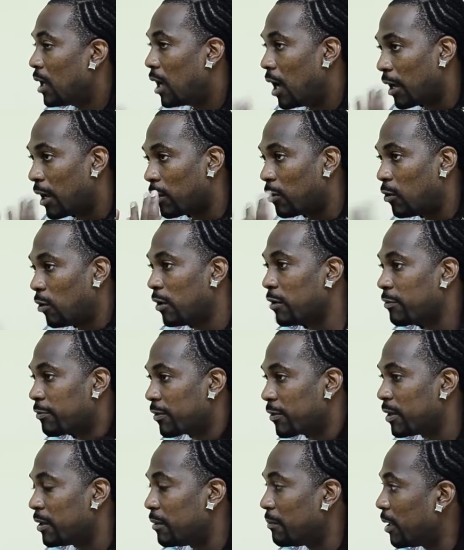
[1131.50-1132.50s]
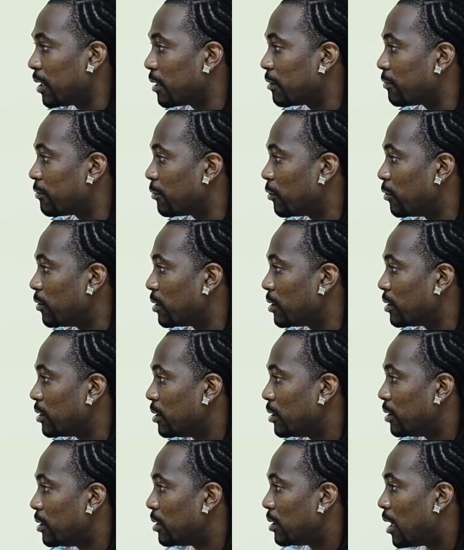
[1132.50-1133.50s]
I go in front of the microphone,
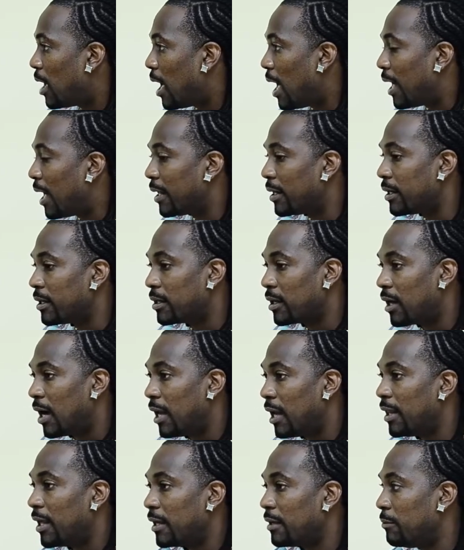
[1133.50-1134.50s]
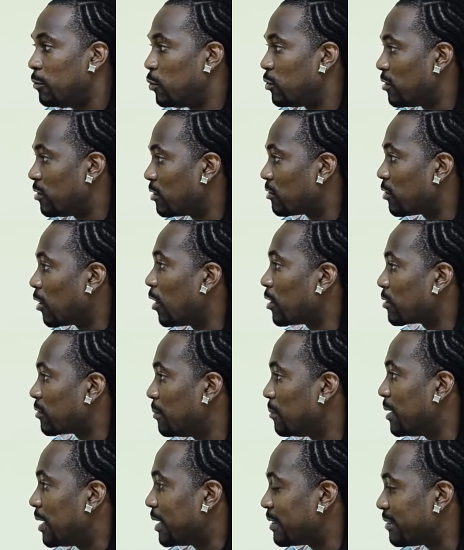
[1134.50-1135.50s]
and I let the music talk to
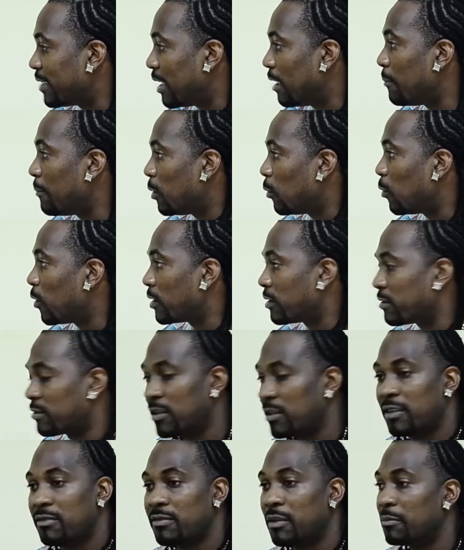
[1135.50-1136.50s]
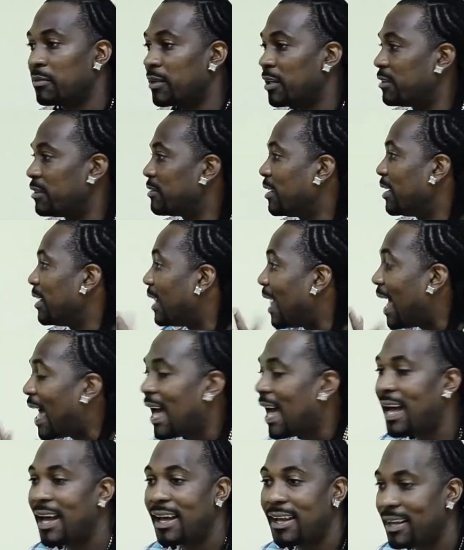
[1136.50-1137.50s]
me and tell me what to say. Sometimes I
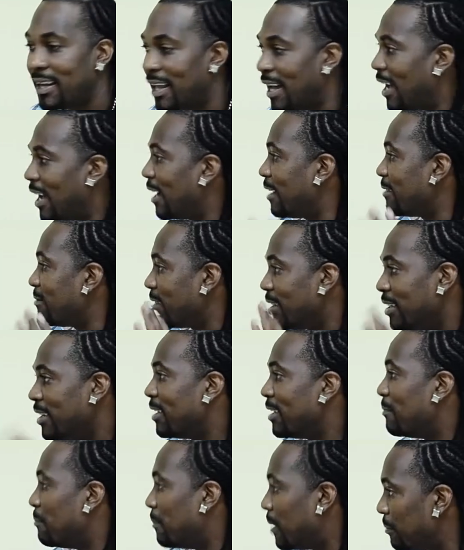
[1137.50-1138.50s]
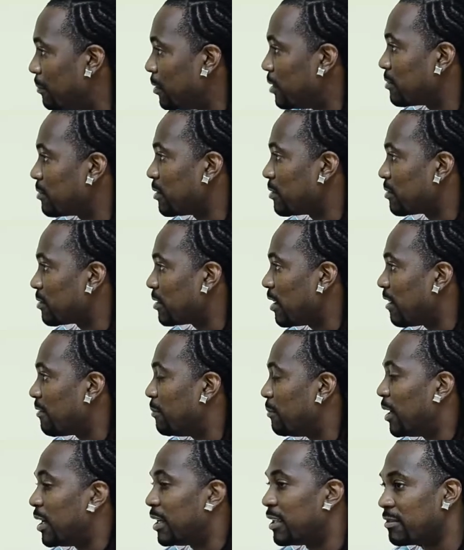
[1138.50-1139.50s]
lie, mumble some stuff,
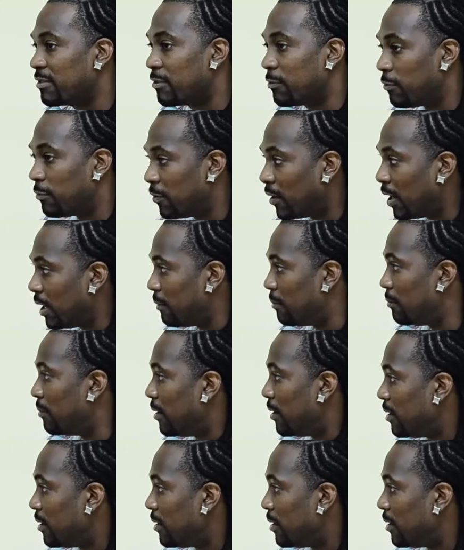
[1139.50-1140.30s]
but it's a vibe.